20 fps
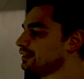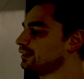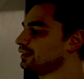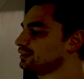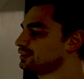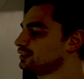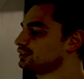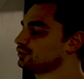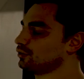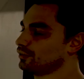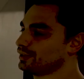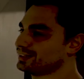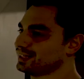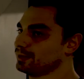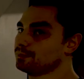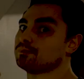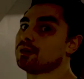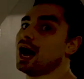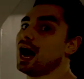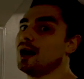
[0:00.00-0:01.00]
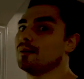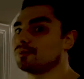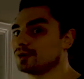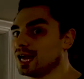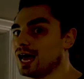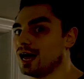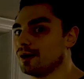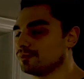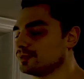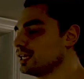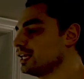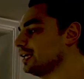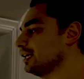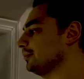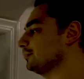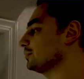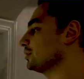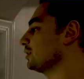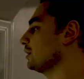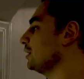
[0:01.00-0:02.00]
this is known as like pop cap
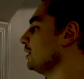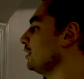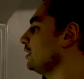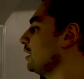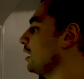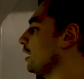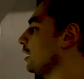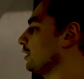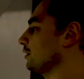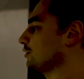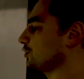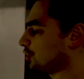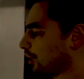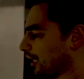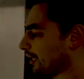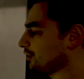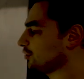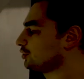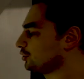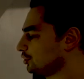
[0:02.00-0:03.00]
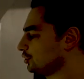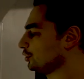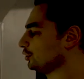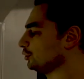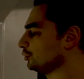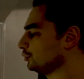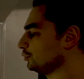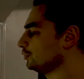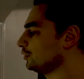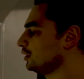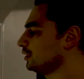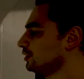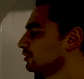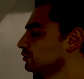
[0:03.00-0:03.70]
games uh, Chainz 2,